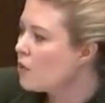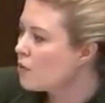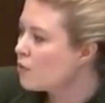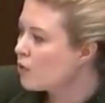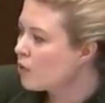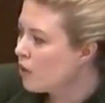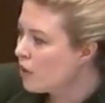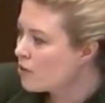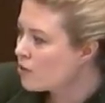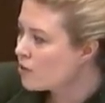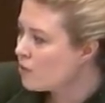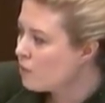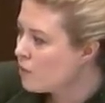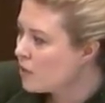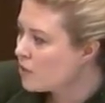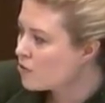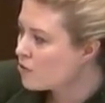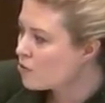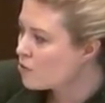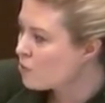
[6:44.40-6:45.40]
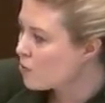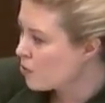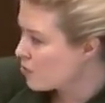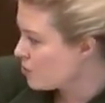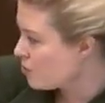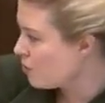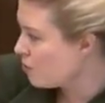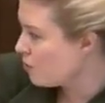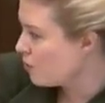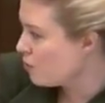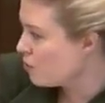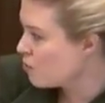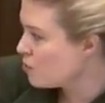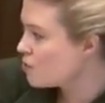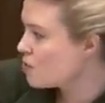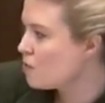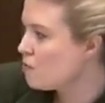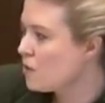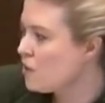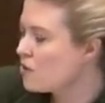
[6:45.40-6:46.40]
With regard to the minister's personal
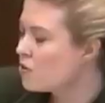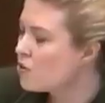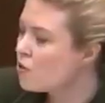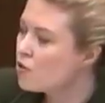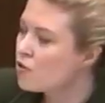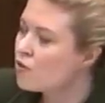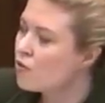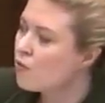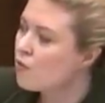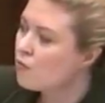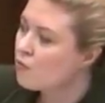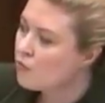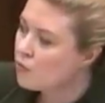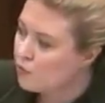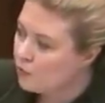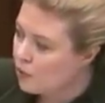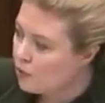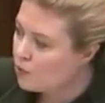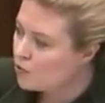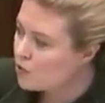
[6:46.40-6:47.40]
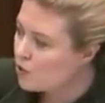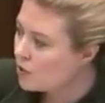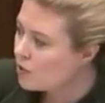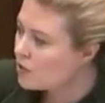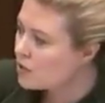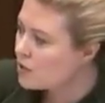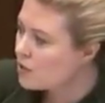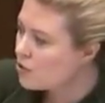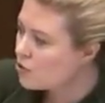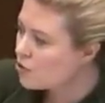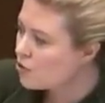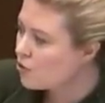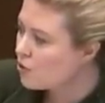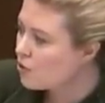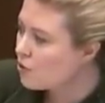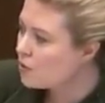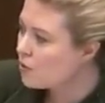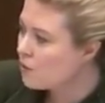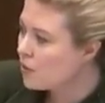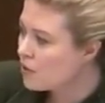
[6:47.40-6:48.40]
views, the minister's views on this
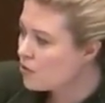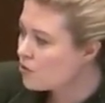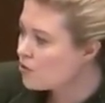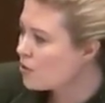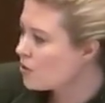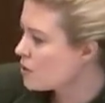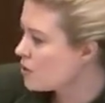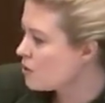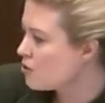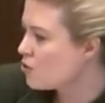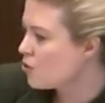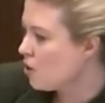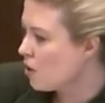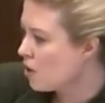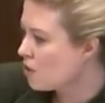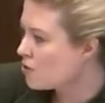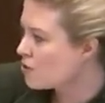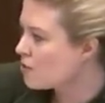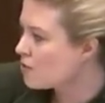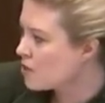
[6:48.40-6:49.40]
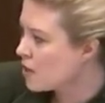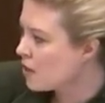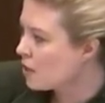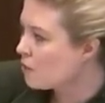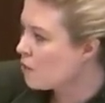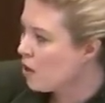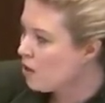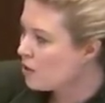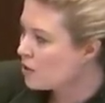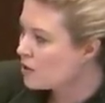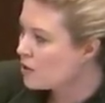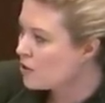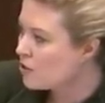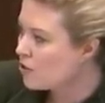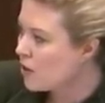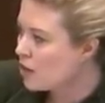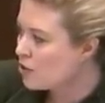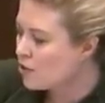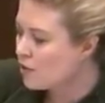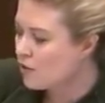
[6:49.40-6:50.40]
issue, the minister is in charge of setting policy
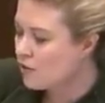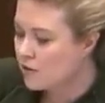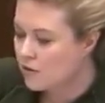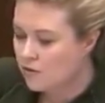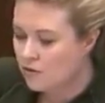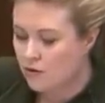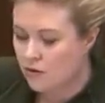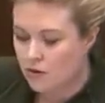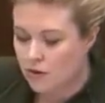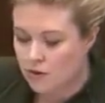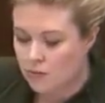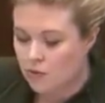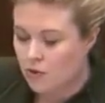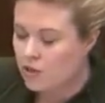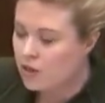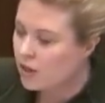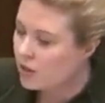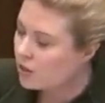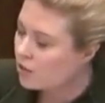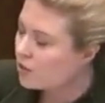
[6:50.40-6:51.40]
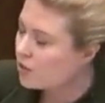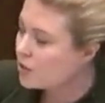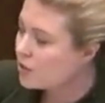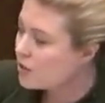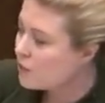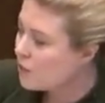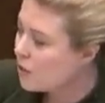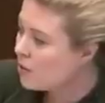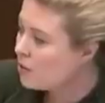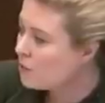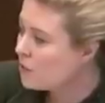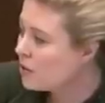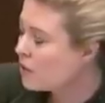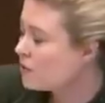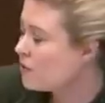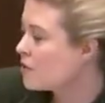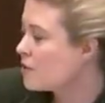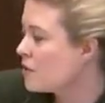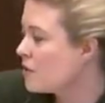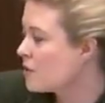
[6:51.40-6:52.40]
direction. This particular, the development
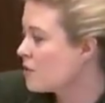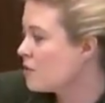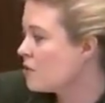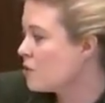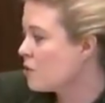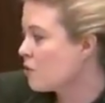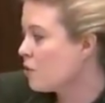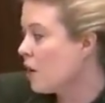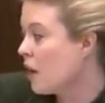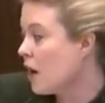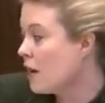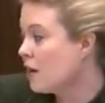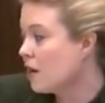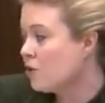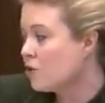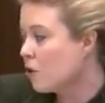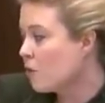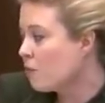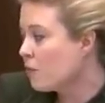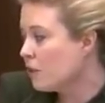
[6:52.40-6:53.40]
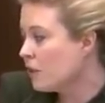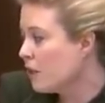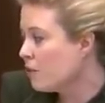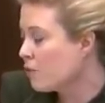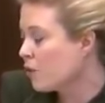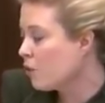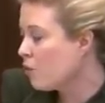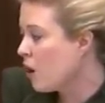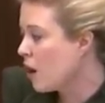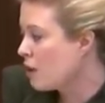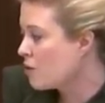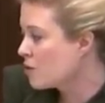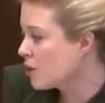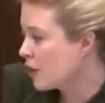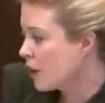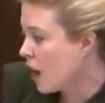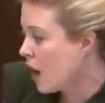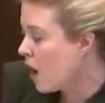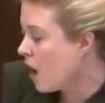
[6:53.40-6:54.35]
of the citizenship guide, I don't believe requires a